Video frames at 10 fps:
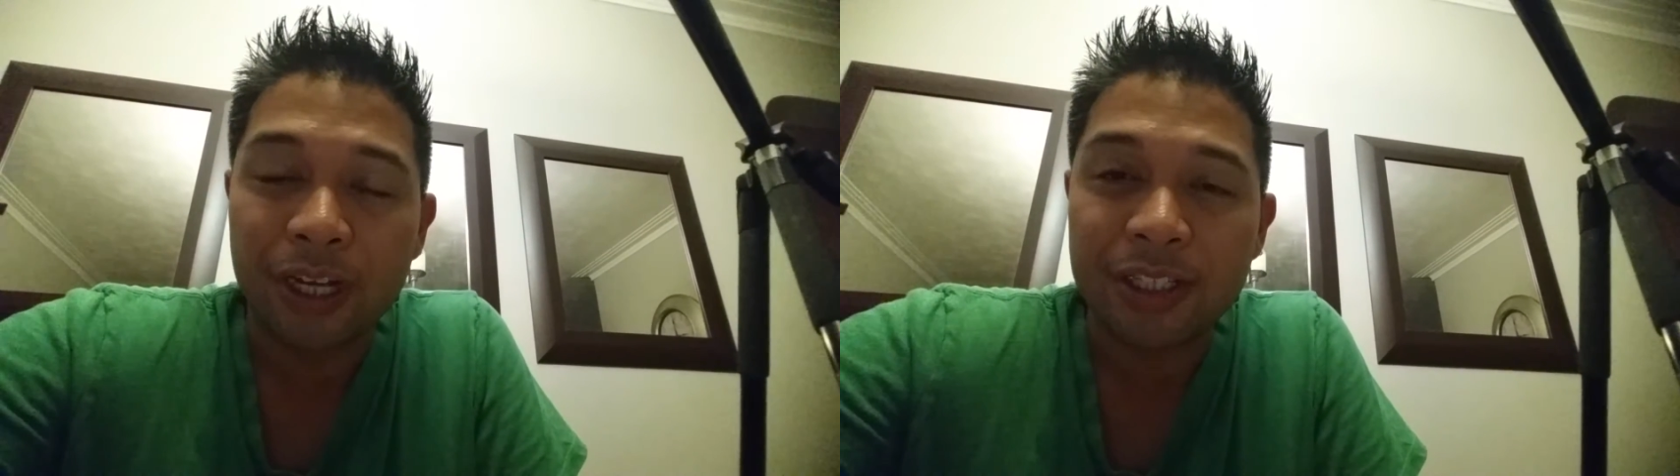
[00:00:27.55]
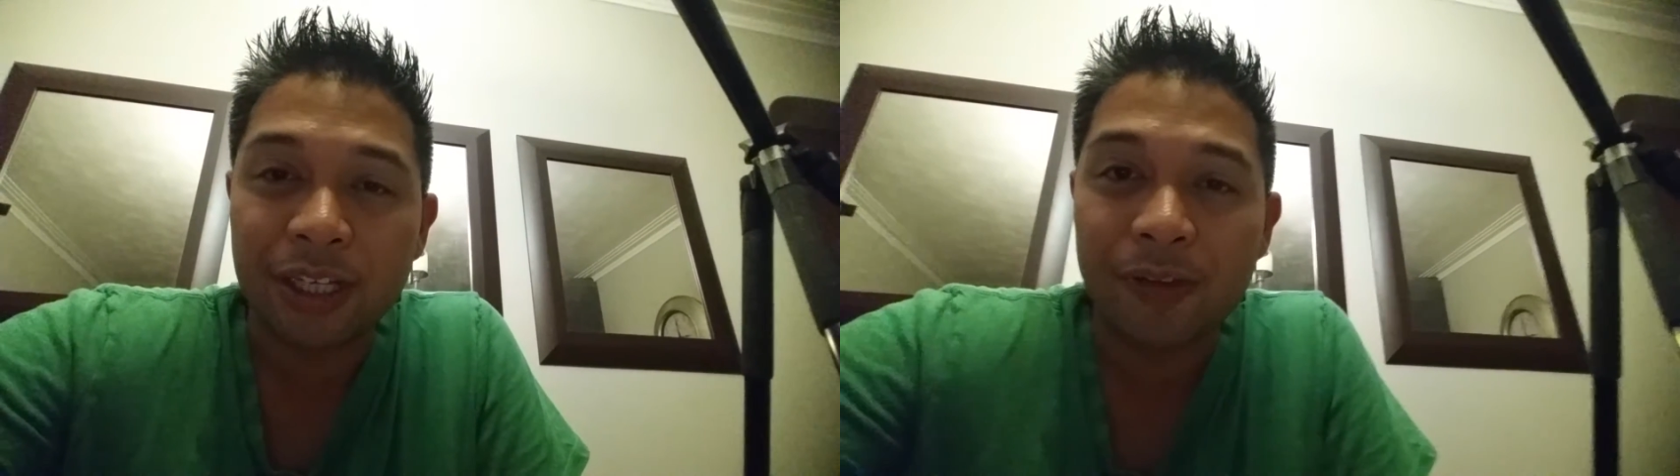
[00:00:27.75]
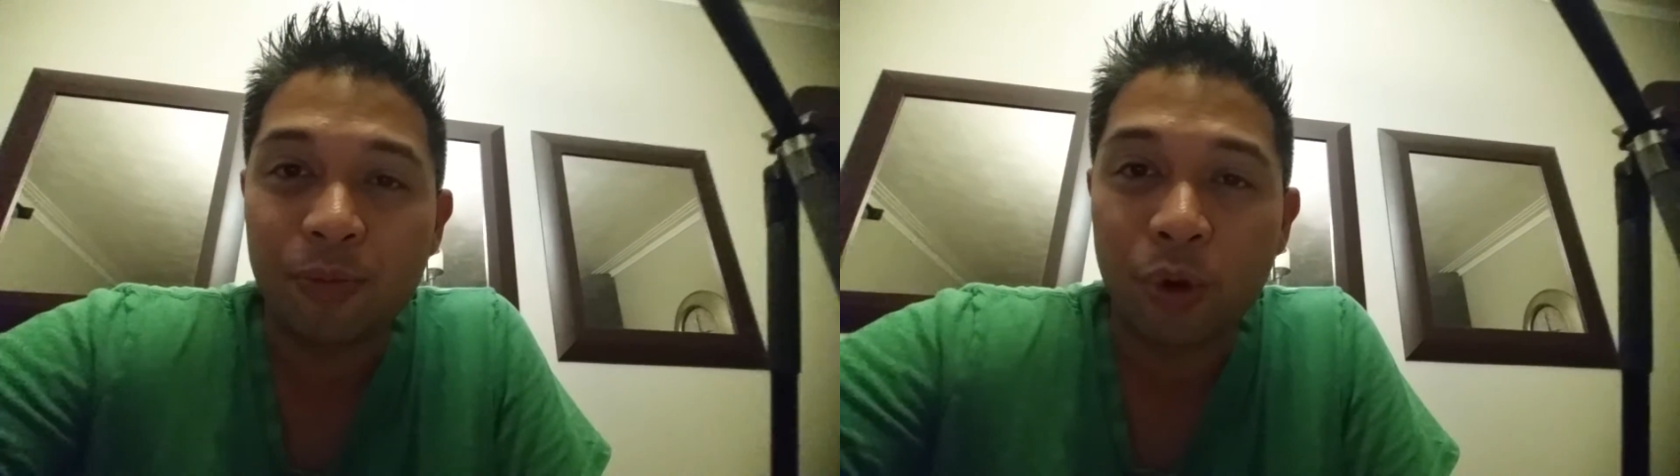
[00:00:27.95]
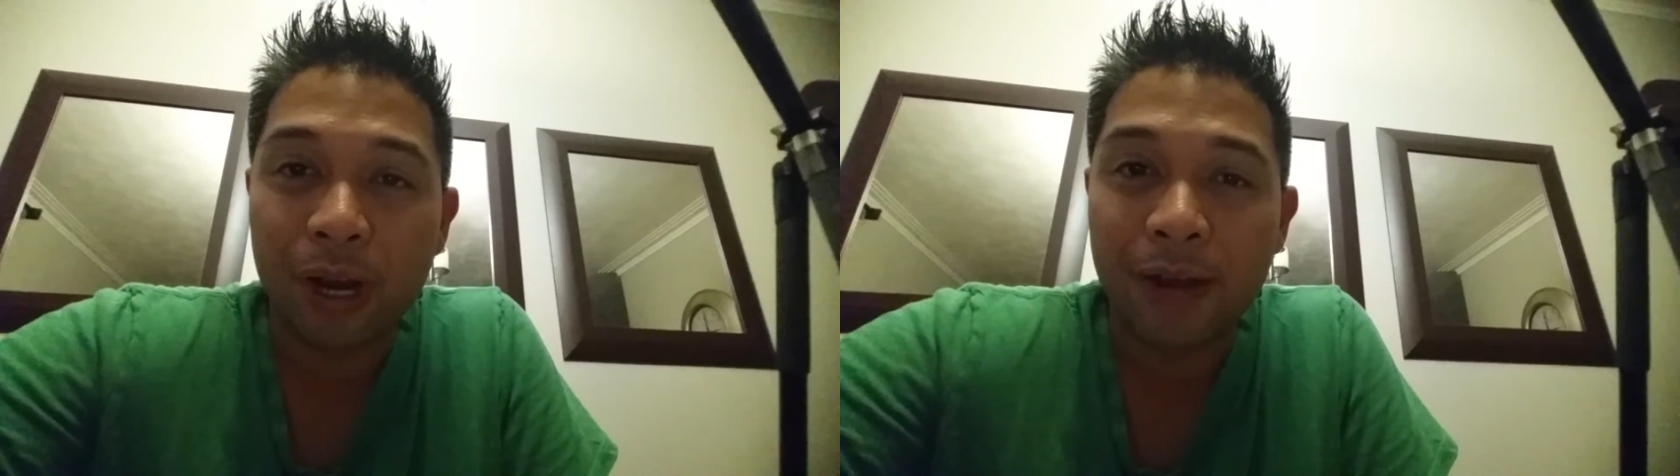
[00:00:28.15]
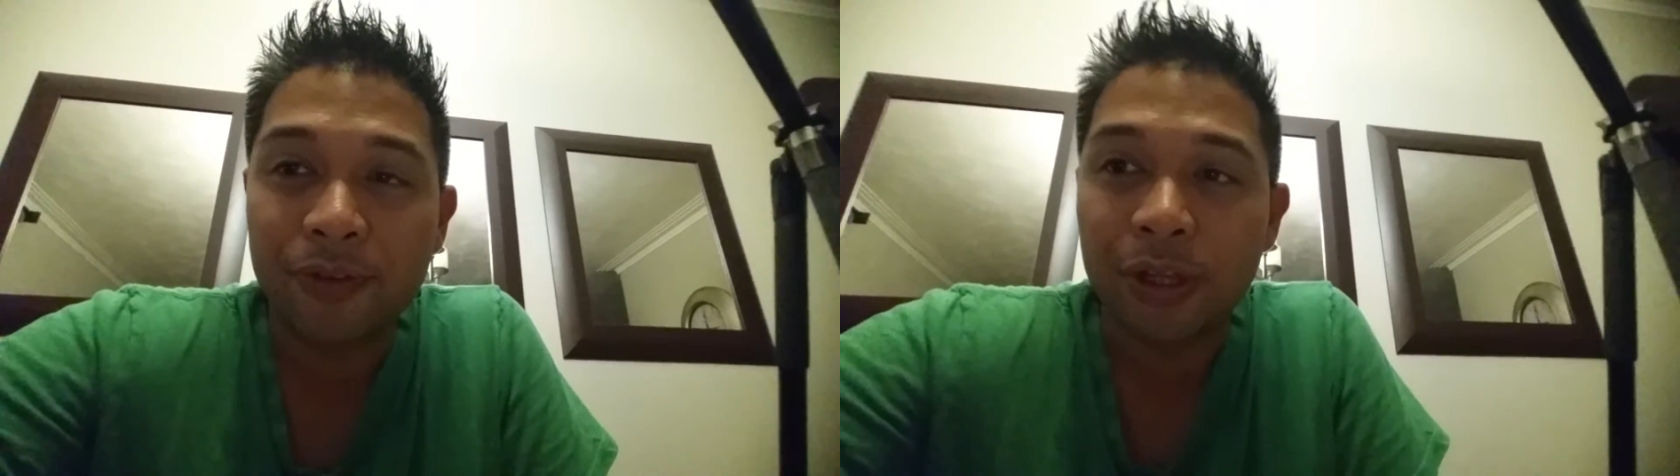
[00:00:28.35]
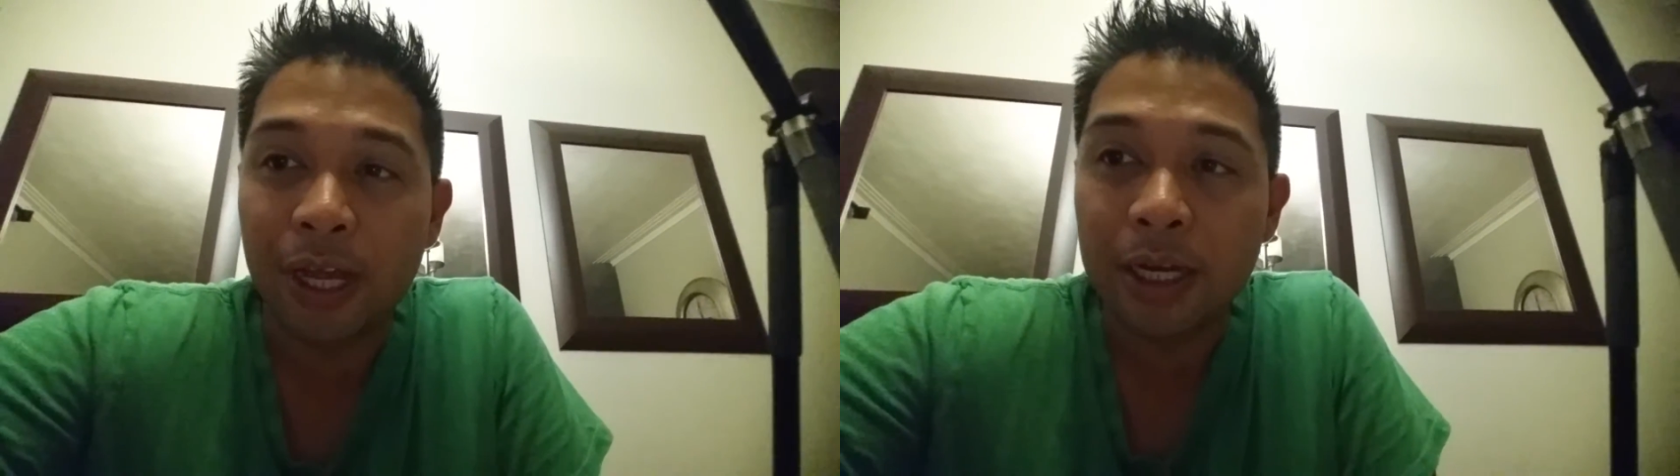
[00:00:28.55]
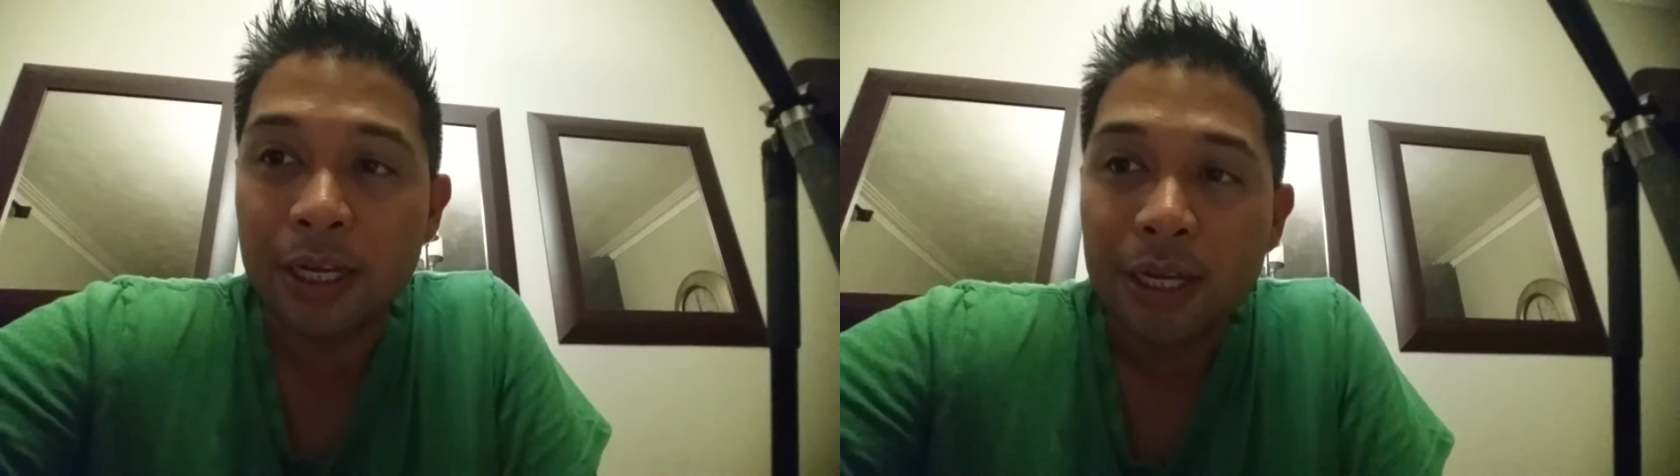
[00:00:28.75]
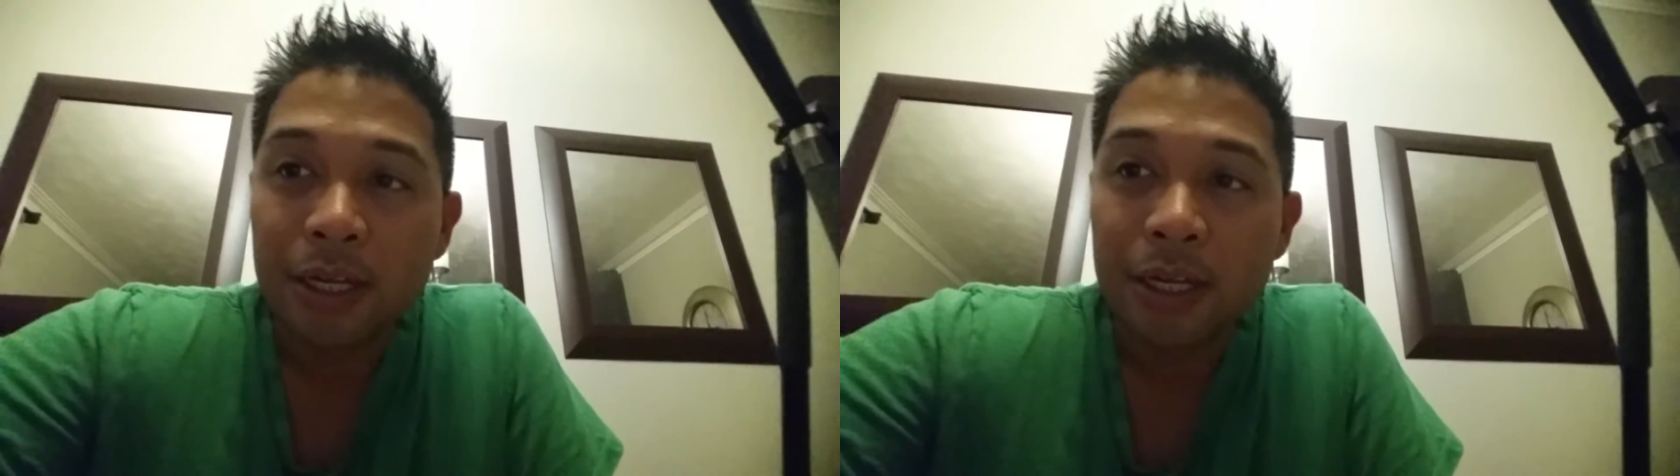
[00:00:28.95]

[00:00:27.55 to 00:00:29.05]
I still have more after that.